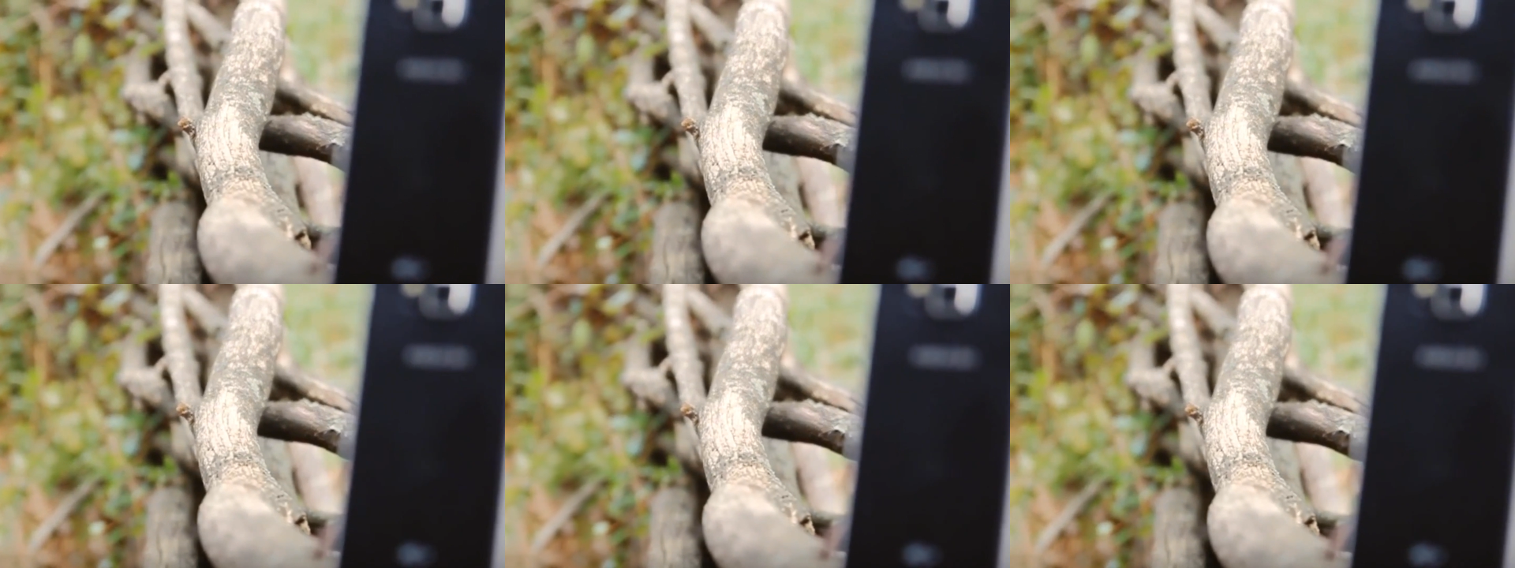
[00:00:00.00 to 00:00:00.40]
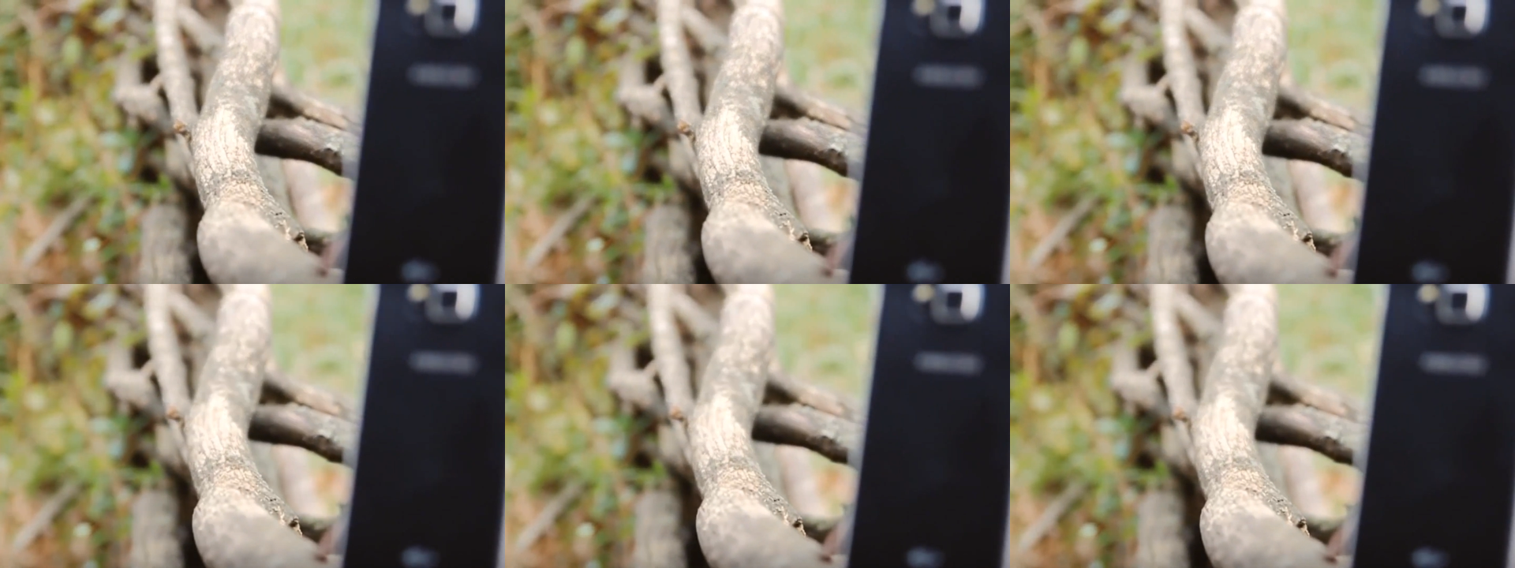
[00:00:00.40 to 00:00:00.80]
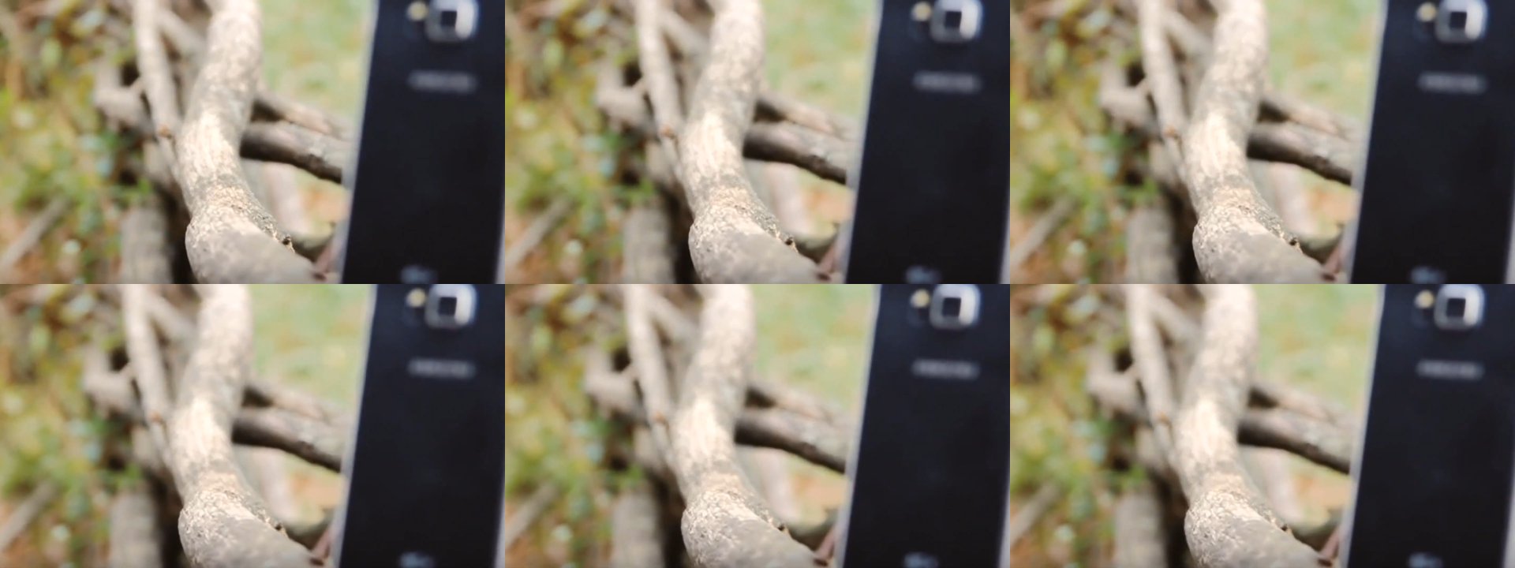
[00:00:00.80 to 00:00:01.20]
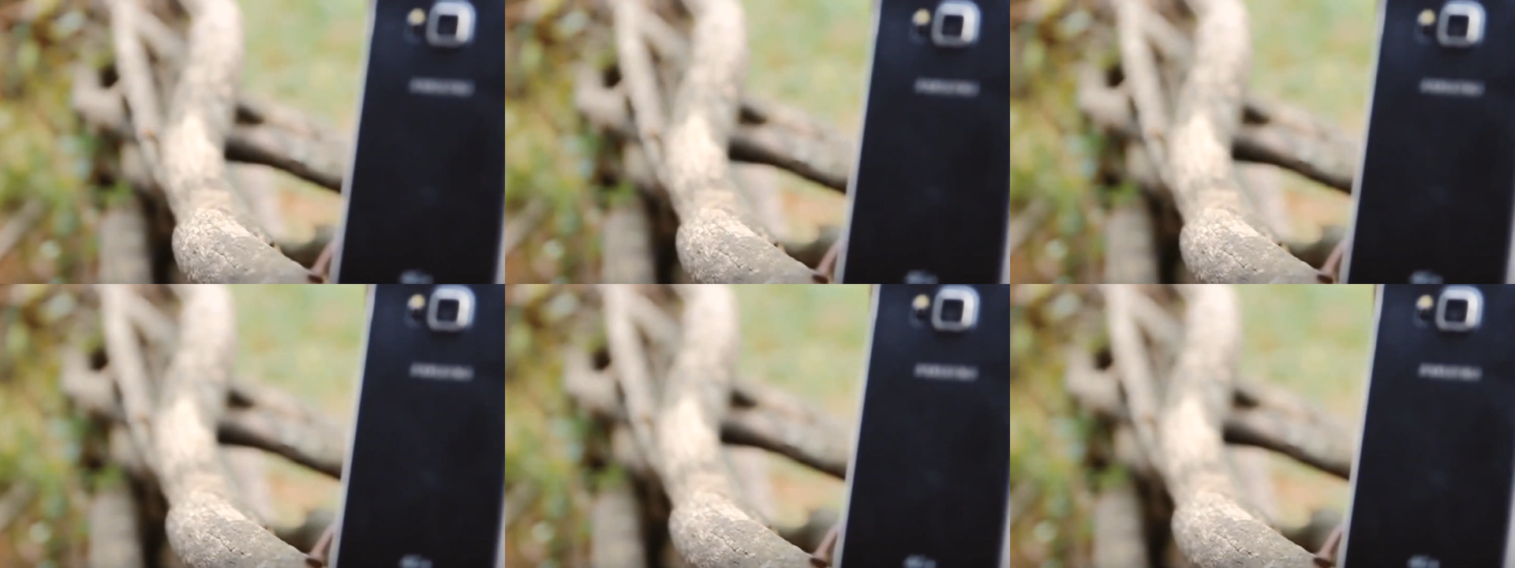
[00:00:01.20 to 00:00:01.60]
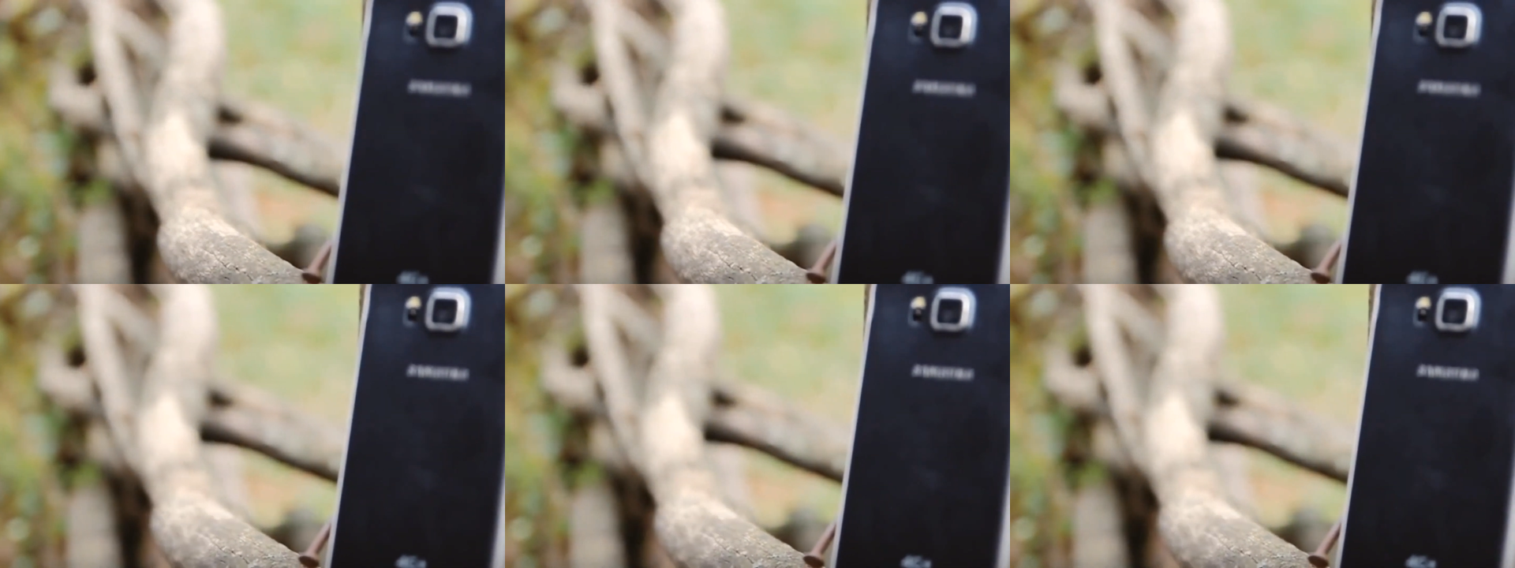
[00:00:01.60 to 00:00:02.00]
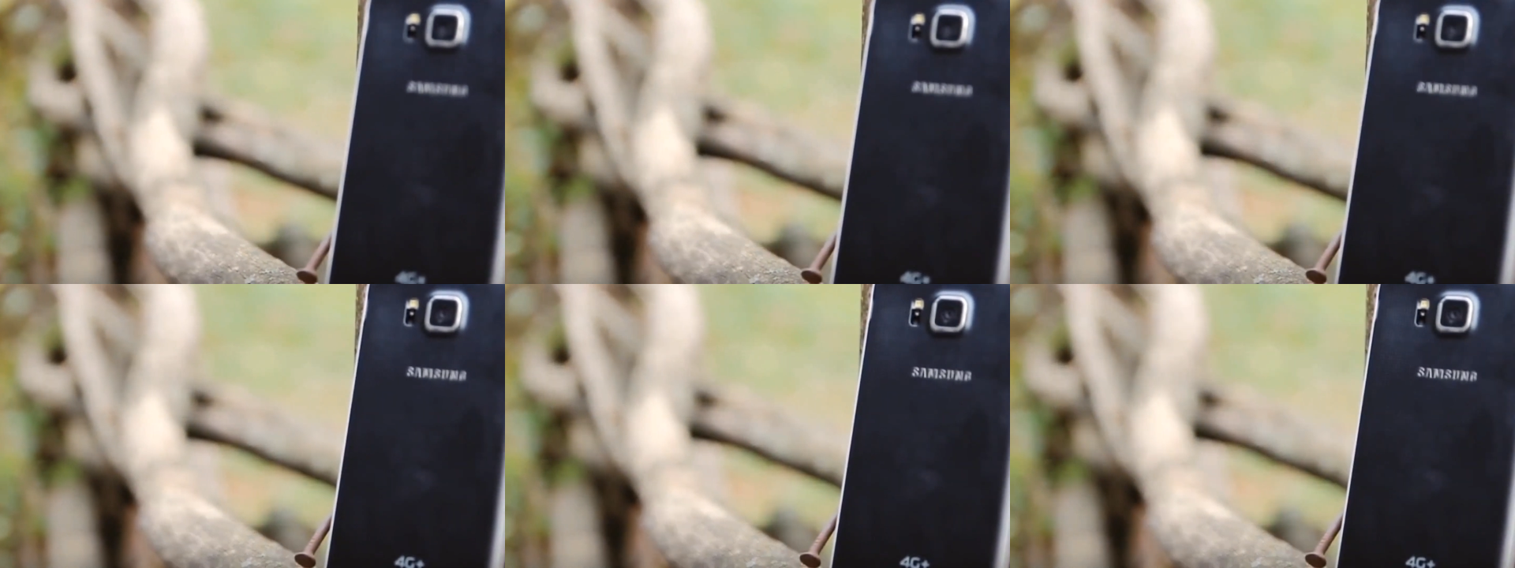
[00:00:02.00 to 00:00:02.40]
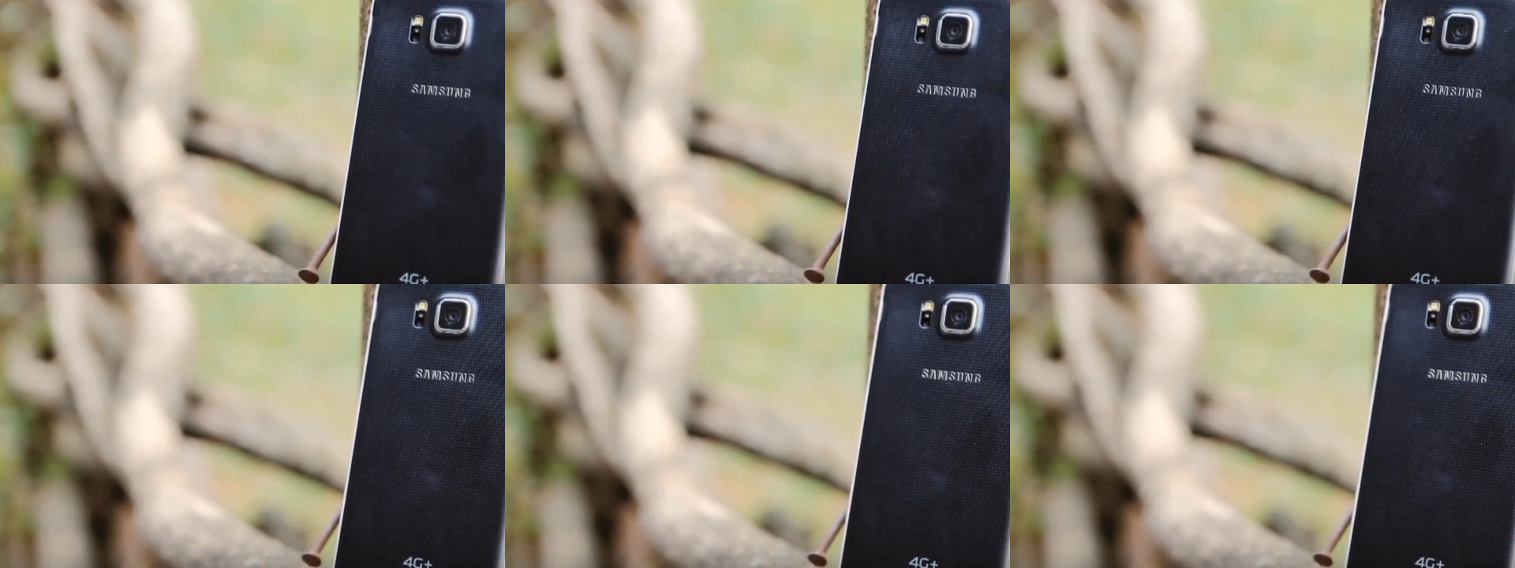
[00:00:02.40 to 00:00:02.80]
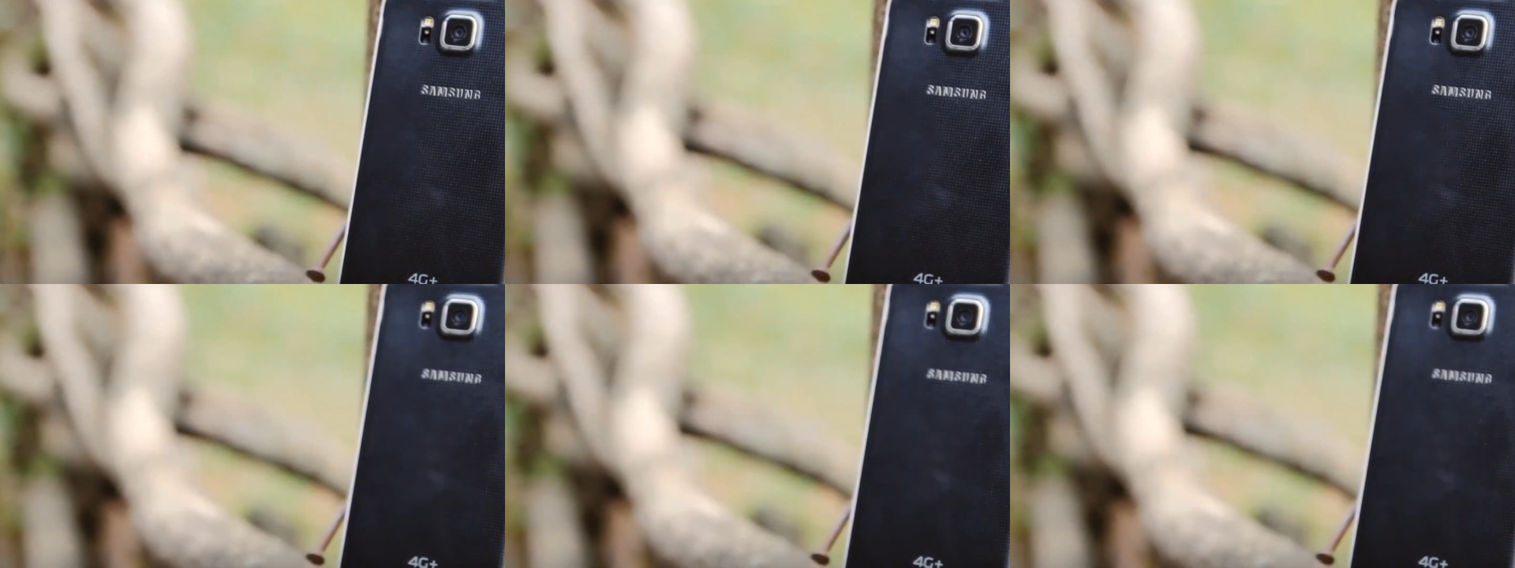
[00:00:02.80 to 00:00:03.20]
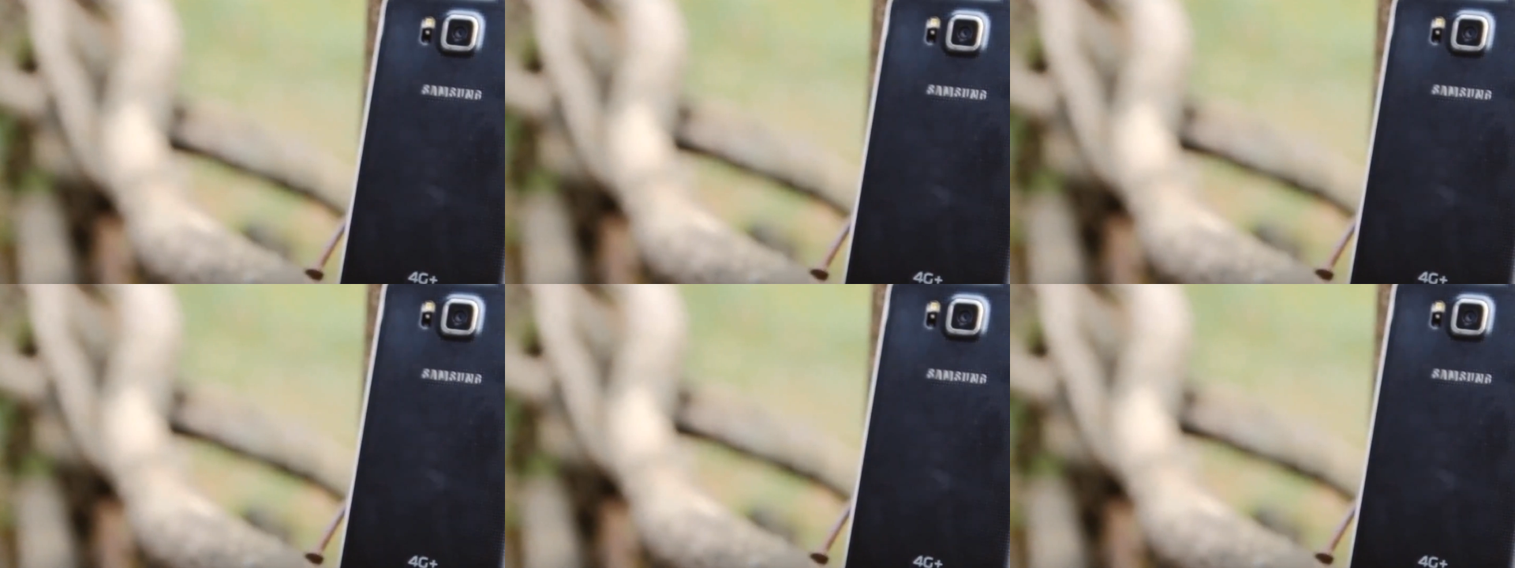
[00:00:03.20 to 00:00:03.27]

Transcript: Nobody's mouth can be seen.